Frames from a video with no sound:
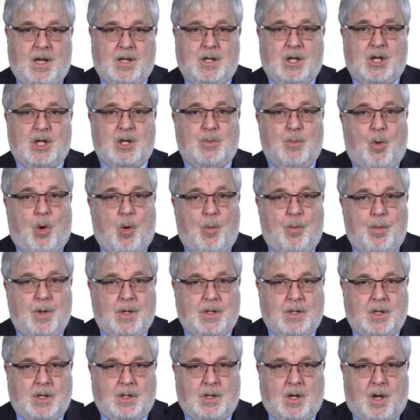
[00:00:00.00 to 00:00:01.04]
is the small
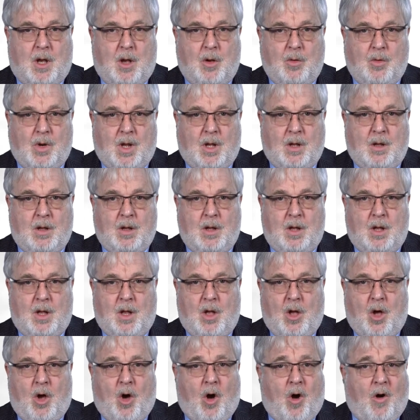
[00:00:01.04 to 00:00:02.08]
business owner,
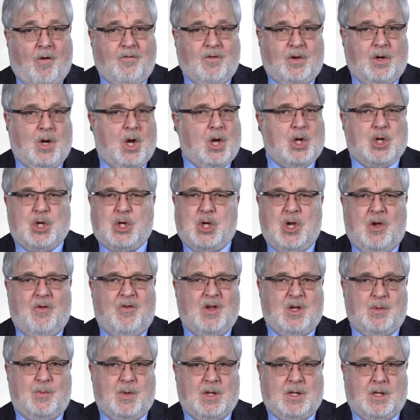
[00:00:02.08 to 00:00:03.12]
often a
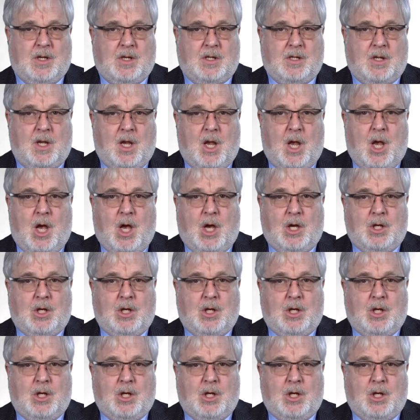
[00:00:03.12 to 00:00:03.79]
service business,